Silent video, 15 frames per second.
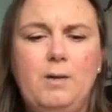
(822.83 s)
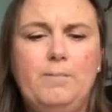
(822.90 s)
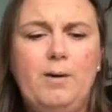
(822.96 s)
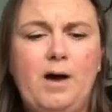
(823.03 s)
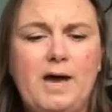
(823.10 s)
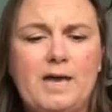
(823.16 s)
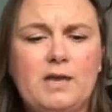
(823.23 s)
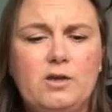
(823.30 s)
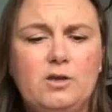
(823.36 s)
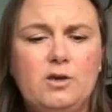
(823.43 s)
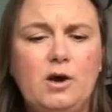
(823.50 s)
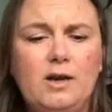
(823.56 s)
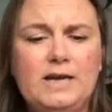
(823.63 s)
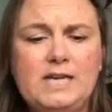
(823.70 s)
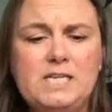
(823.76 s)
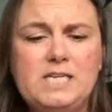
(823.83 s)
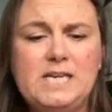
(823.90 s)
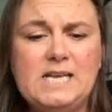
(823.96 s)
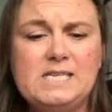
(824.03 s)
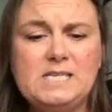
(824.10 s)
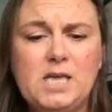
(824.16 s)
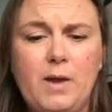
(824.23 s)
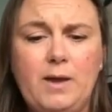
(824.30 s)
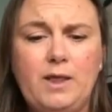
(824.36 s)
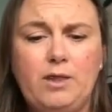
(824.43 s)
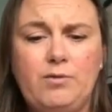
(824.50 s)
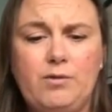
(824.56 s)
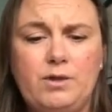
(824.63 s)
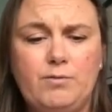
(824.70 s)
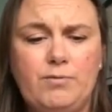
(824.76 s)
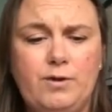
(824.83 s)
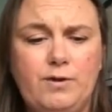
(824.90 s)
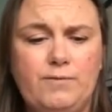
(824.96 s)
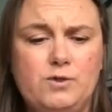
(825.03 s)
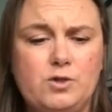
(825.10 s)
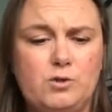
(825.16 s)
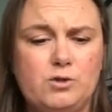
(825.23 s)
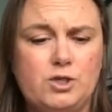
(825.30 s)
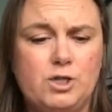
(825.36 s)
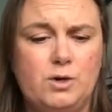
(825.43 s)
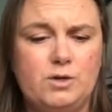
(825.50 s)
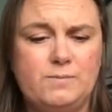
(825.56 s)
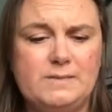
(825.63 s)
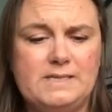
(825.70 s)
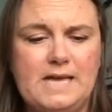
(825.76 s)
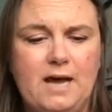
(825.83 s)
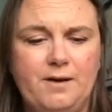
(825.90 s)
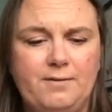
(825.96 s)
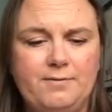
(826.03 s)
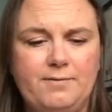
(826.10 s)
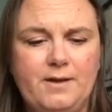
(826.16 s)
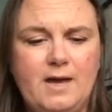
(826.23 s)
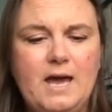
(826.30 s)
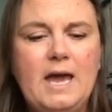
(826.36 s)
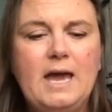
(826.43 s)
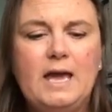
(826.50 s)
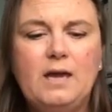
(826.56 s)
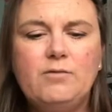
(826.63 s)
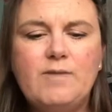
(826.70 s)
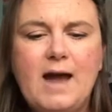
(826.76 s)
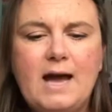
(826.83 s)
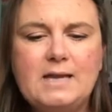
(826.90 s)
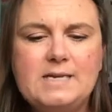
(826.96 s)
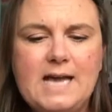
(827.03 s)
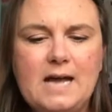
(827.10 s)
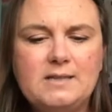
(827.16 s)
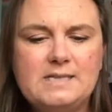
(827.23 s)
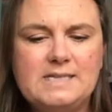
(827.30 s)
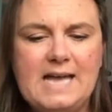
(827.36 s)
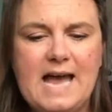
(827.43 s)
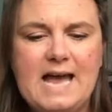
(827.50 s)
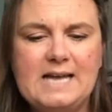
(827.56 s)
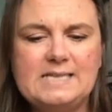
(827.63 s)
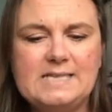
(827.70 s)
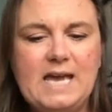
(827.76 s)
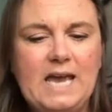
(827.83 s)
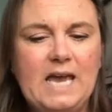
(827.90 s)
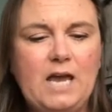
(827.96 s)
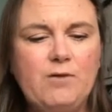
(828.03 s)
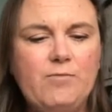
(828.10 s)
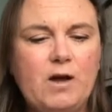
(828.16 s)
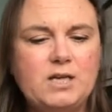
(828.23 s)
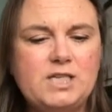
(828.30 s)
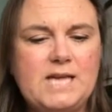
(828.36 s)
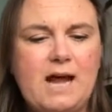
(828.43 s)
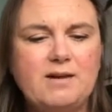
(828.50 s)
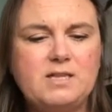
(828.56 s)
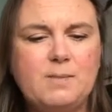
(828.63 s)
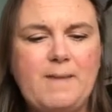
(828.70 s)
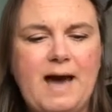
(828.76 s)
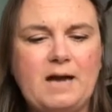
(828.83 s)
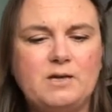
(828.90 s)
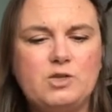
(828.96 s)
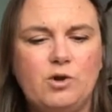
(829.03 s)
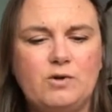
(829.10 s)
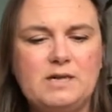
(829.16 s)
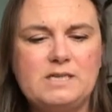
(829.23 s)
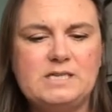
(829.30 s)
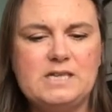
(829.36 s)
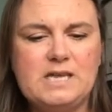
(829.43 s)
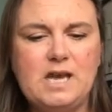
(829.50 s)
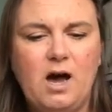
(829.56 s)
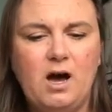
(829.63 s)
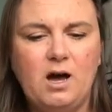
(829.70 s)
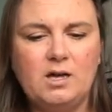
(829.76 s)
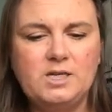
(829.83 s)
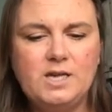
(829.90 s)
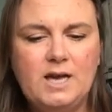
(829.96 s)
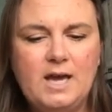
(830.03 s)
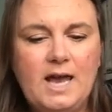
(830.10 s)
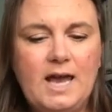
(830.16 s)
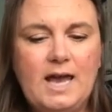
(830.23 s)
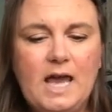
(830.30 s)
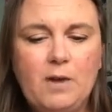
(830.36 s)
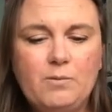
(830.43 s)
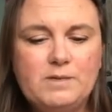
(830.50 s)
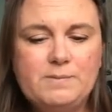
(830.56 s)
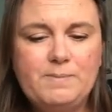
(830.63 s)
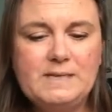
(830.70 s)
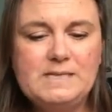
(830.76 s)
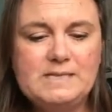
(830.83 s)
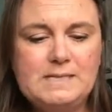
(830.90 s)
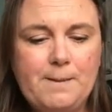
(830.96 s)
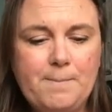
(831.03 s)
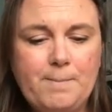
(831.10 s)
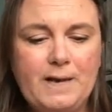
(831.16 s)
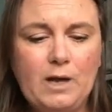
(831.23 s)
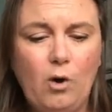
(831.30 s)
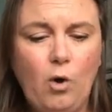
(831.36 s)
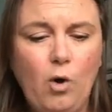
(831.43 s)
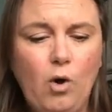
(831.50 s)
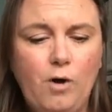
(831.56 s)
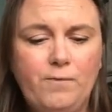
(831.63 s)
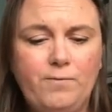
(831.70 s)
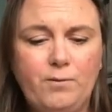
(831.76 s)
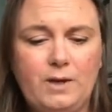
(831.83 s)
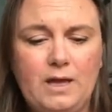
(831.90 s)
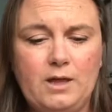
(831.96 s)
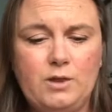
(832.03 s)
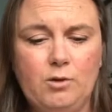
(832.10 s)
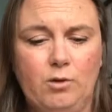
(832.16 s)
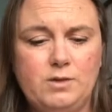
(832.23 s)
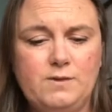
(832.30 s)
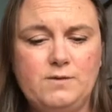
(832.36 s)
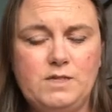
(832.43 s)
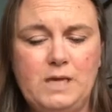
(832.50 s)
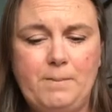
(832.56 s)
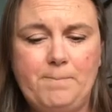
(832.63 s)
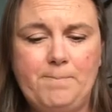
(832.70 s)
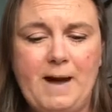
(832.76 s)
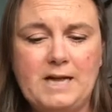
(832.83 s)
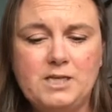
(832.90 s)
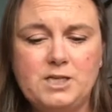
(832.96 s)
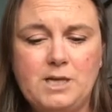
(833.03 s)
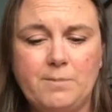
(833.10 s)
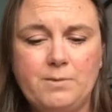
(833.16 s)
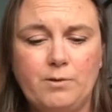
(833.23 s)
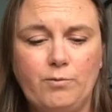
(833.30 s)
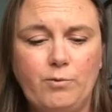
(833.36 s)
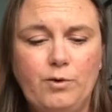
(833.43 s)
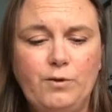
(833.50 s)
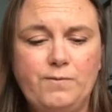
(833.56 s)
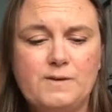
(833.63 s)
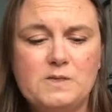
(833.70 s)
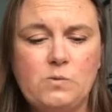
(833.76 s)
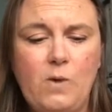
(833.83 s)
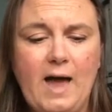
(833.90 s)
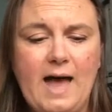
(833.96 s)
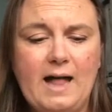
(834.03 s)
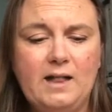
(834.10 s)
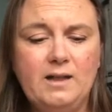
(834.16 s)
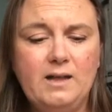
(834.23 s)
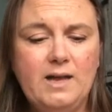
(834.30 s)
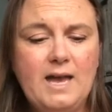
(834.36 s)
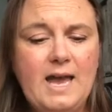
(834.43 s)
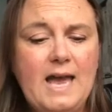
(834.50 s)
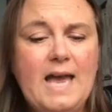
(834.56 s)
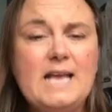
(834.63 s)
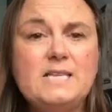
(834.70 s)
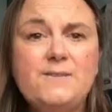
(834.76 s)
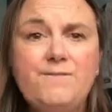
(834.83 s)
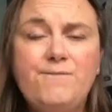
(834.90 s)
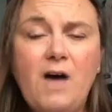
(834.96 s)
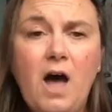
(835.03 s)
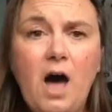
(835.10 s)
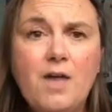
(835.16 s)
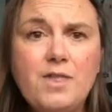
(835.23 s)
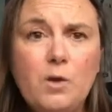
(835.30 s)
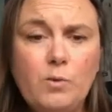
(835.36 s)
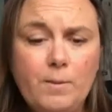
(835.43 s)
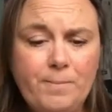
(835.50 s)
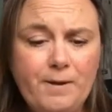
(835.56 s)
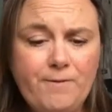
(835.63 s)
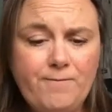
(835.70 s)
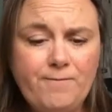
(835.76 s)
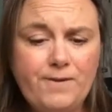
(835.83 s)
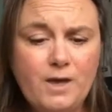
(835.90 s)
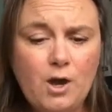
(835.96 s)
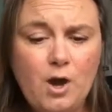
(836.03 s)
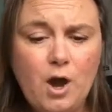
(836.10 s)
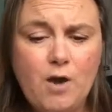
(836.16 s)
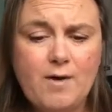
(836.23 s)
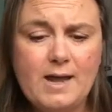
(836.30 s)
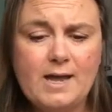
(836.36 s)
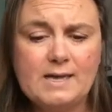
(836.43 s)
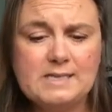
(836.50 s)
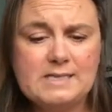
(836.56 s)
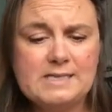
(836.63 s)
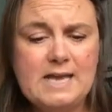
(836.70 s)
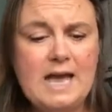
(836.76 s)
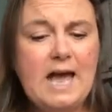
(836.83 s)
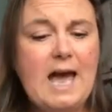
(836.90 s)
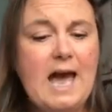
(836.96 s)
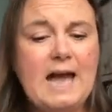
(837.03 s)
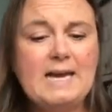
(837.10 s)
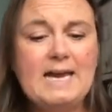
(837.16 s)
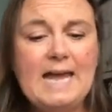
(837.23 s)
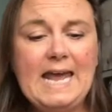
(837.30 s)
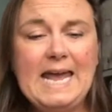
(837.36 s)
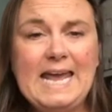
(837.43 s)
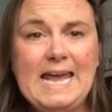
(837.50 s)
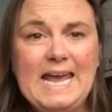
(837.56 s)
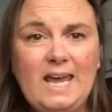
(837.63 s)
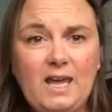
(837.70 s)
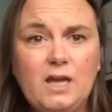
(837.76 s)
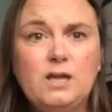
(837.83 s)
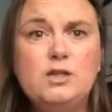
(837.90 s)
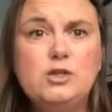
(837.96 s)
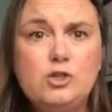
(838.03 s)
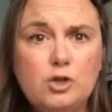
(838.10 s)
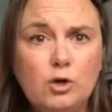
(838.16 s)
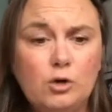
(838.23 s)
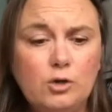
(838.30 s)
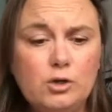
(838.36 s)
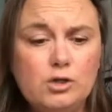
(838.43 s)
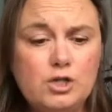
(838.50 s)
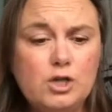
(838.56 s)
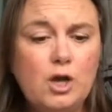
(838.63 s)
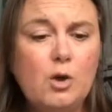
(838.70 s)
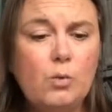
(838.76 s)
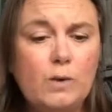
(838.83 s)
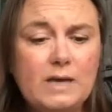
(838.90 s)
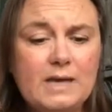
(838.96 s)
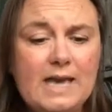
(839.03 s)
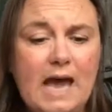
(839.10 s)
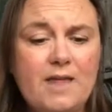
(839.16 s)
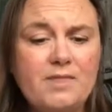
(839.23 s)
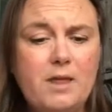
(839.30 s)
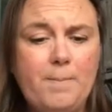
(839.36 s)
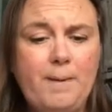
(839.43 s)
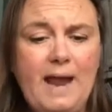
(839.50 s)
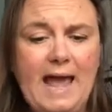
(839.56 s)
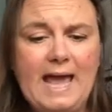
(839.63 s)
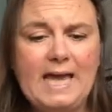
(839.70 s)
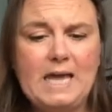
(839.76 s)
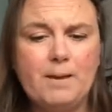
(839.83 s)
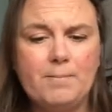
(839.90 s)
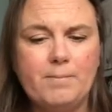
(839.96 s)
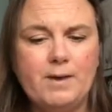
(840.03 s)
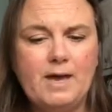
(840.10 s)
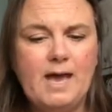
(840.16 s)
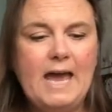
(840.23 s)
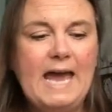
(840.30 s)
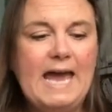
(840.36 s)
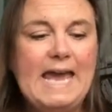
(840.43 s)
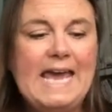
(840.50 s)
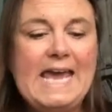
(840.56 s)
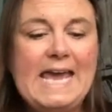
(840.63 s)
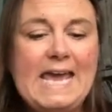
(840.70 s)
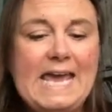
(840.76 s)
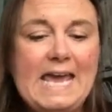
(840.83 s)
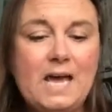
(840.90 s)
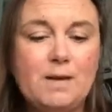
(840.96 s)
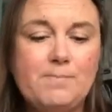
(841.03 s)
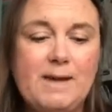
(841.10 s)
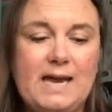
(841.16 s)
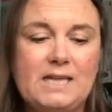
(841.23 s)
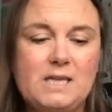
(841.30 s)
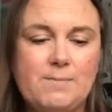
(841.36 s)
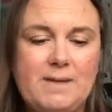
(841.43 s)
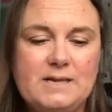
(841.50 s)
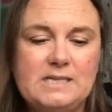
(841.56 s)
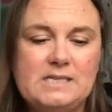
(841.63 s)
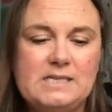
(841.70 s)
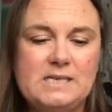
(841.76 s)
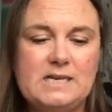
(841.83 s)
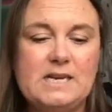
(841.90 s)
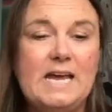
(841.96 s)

"By golly, she is going through the roof," George told himself. He ran downstairs. He rushed out of the back door and into the yard. It would be simply awful, he thought, if she bashed up the roof as well. His father would be furious, and he, George, would get the blame. He had made the medicine.